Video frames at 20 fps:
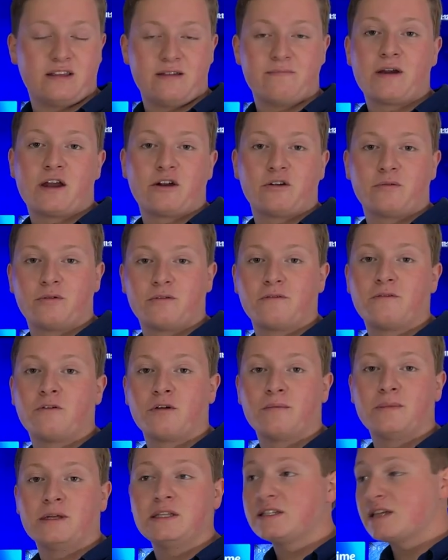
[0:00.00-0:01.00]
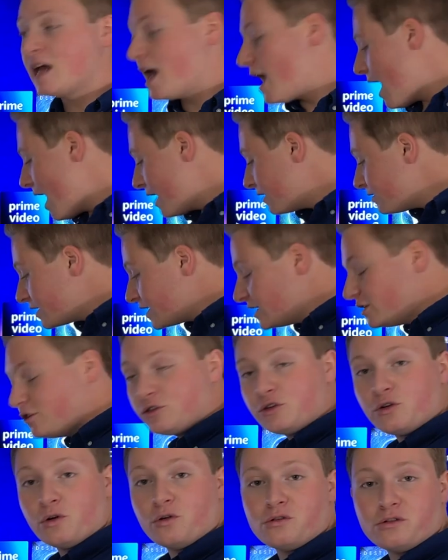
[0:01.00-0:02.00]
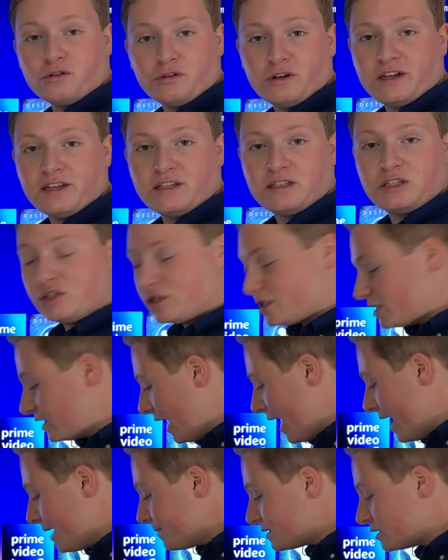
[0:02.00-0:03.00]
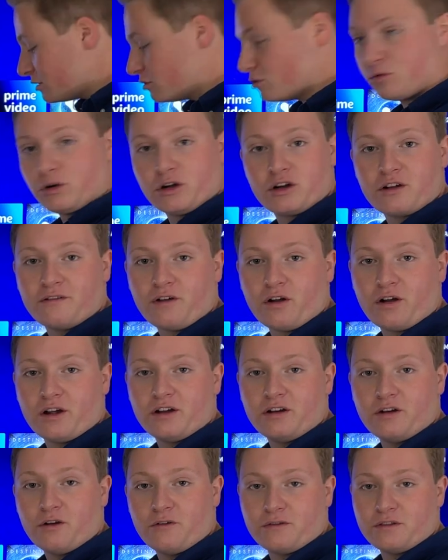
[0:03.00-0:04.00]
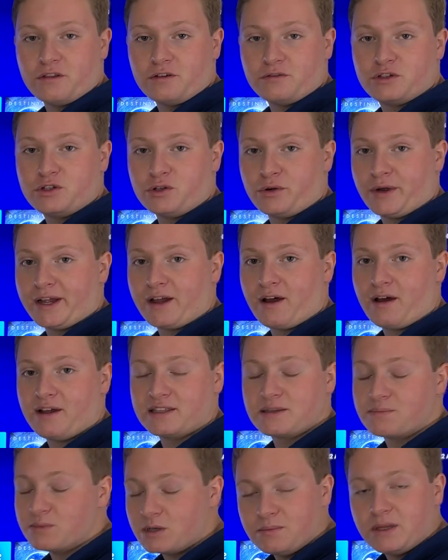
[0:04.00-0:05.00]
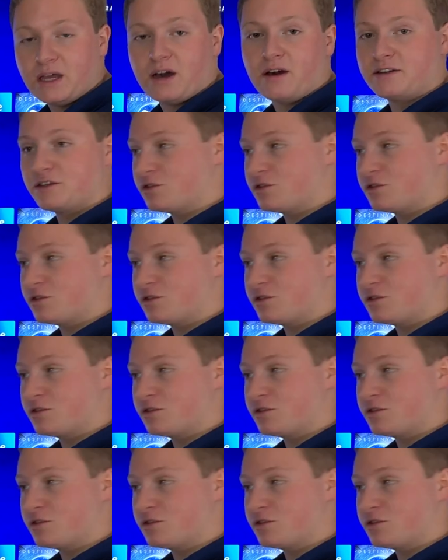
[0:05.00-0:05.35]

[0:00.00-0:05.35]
better performance. The controller is just an absolute work of art over those Joy-Cons, I'm gonna be honest